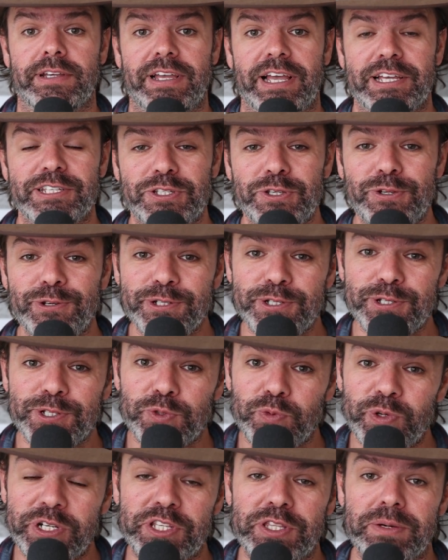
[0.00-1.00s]
As soon as you
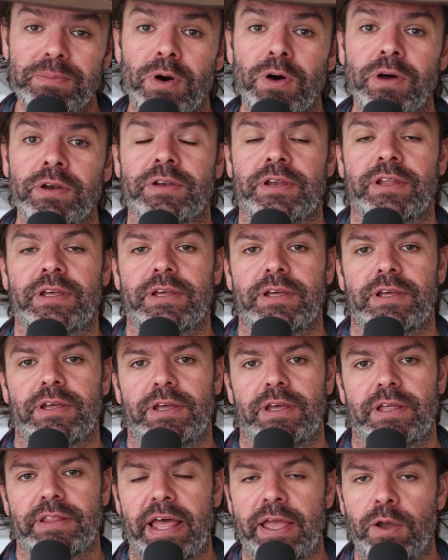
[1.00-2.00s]
switch them on,
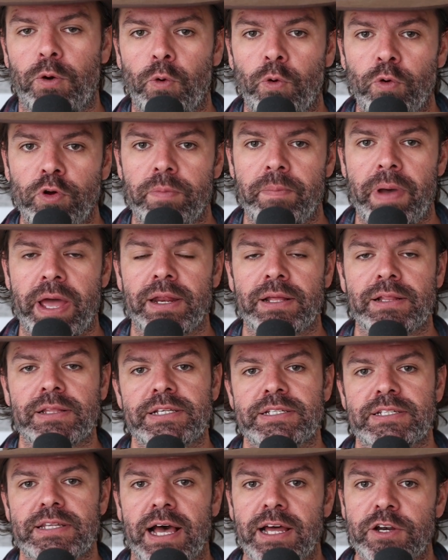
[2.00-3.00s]
they automatically
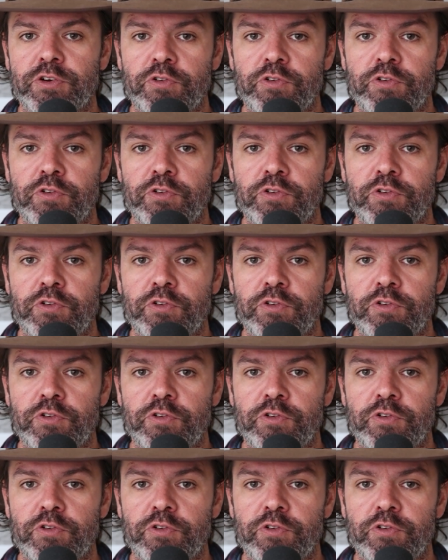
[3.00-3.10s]
start